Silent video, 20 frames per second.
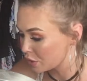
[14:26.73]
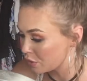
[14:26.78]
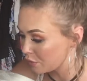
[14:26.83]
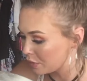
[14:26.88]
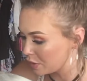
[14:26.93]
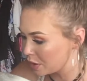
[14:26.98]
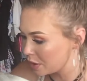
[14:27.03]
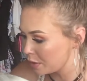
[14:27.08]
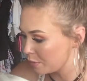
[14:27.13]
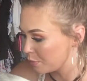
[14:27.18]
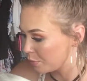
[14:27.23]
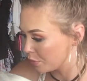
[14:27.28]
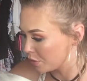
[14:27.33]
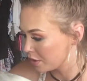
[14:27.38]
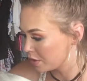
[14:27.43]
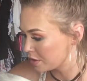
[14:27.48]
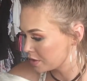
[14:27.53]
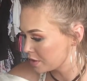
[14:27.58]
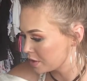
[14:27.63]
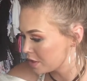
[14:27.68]
so very
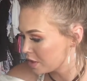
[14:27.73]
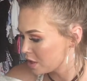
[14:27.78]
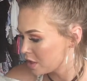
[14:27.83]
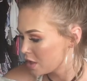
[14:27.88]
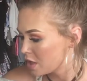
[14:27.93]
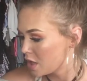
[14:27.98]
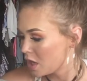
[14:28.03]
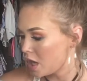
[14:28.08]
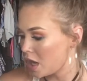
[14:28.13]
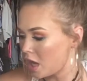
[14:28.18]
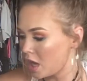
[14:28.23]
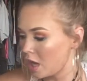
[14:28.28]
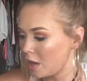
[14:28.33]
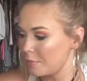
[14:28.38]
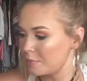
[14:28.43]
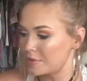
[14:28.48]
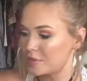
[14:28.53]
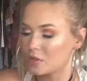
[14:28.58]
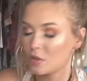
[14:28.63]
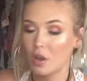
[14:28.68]
important.
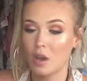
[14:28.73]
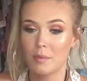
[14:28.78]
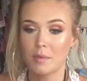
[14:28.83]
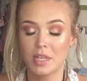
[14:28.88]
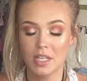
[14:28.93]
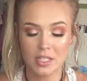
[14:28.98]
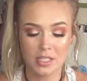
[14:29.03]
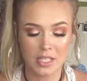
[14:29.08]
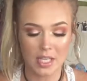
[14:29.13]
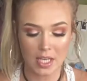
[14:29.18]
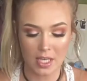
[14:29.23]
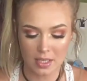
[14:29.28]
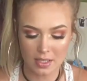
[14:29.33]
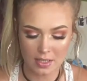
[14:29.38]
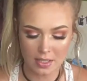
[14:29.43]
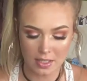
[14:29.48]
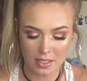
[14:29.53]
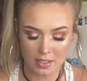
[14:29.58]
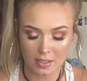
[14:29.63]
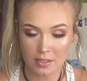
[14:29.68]
So I'm gonna take
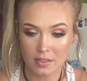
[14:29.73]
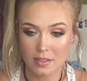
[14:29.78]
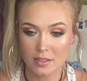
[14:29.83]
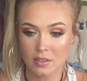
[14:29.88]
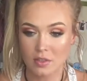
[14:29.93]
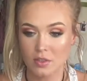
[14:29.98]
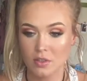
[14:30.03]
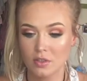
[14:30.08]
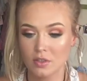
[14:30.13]
these